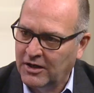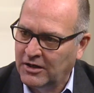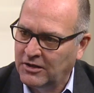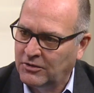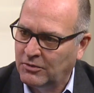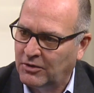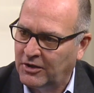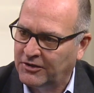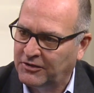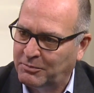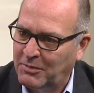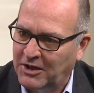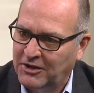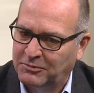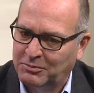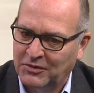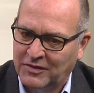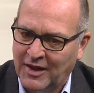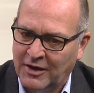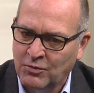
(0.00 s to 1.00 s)
it into our space,
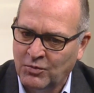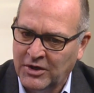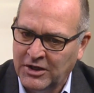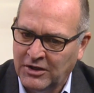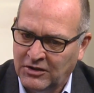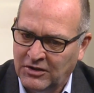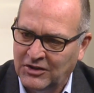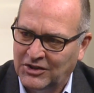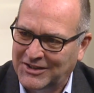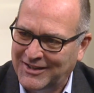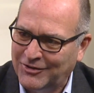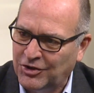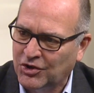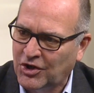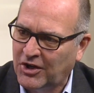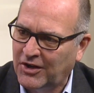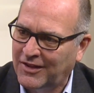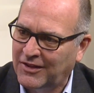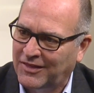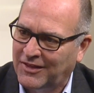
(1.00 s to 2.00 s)
but then we
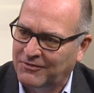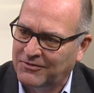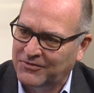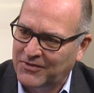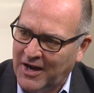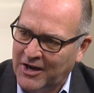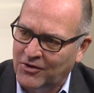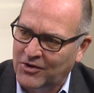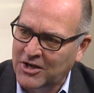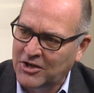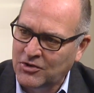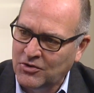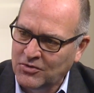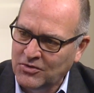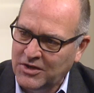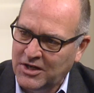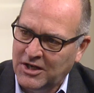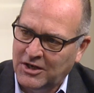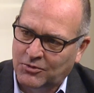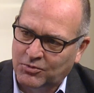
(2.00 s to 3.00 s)
took the very
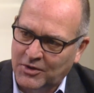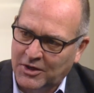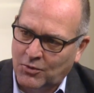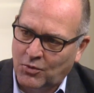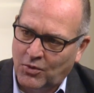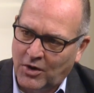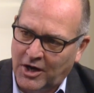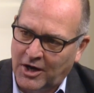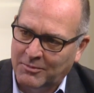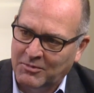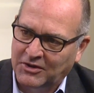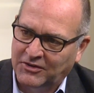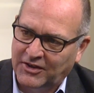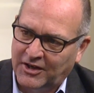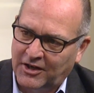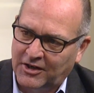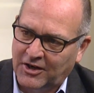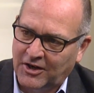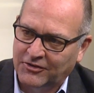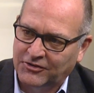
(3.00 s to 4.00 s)
unique requirements that
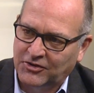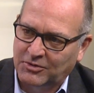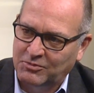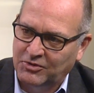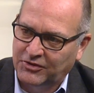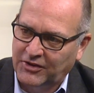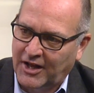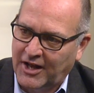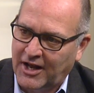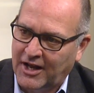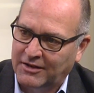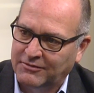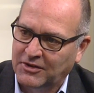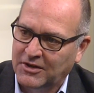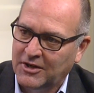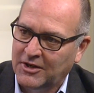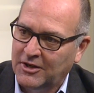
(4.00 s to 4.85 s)
our customers have